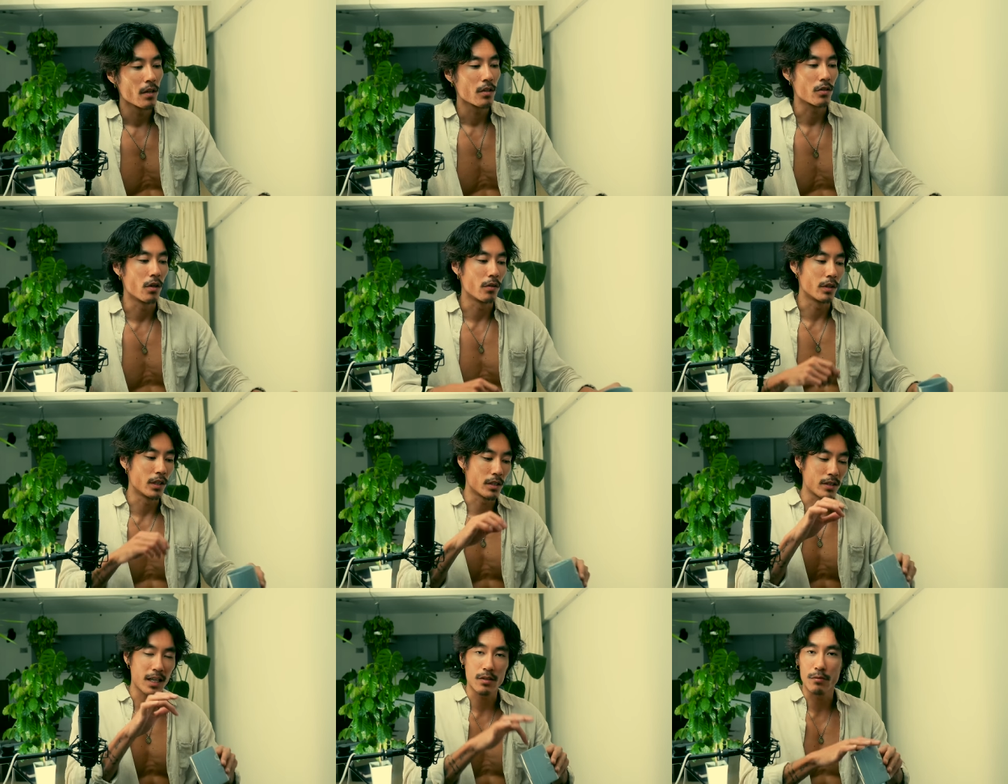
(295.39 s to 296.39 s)
So this
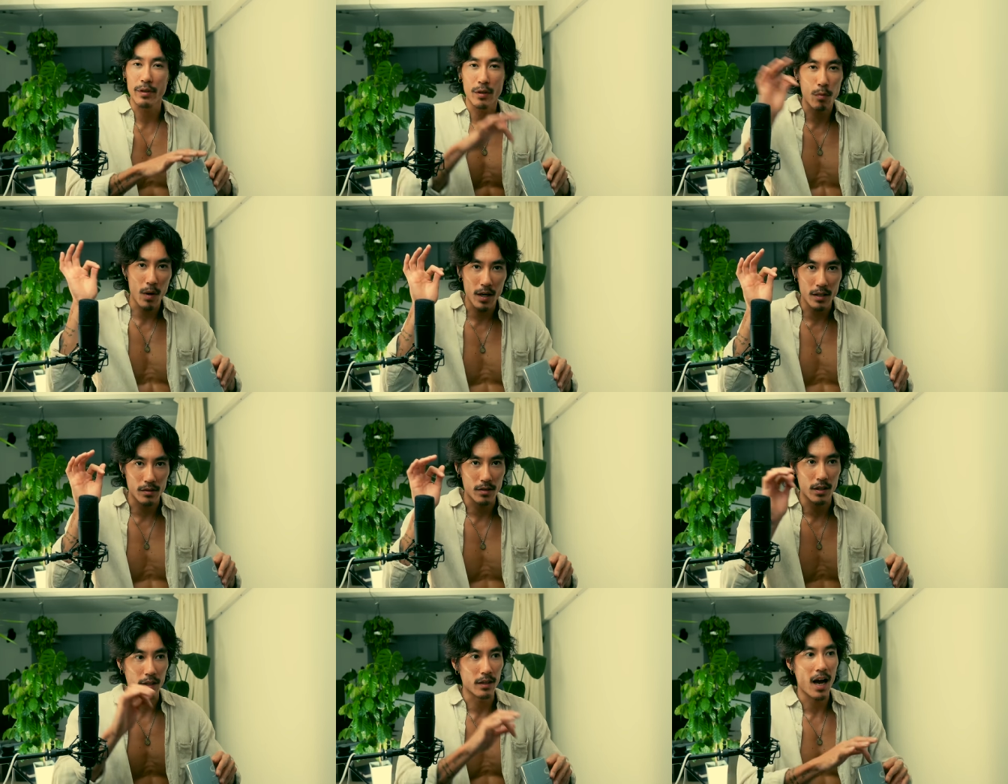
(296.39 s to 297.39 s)
doesn't require
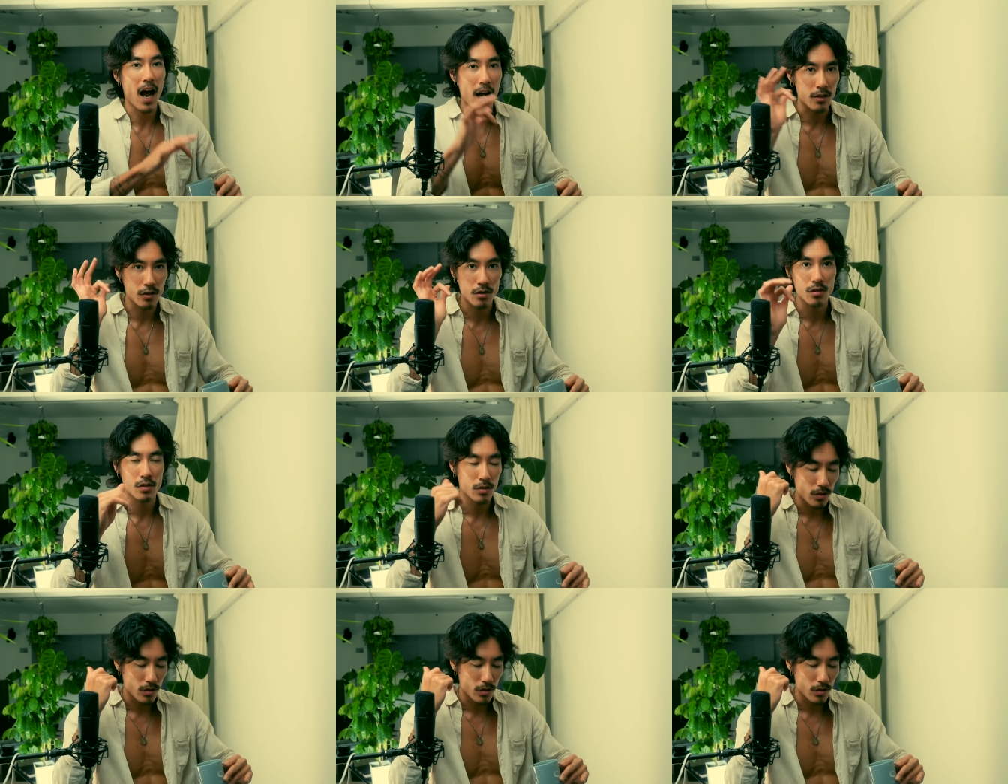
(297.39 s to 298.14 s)
like us